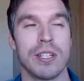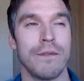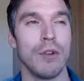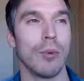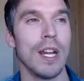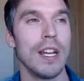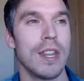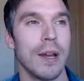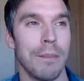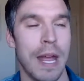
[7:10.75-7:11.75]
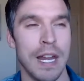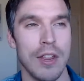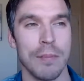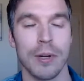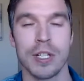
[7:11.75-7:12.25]
If you read any of
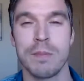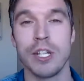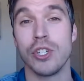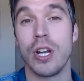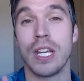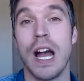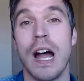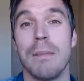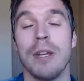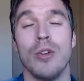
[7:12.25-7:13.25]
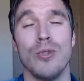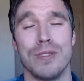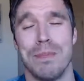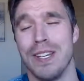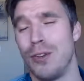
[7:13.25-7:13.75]
the books by John Gottman, who's
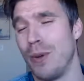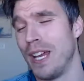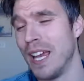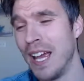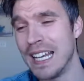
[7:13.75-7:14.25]
been doing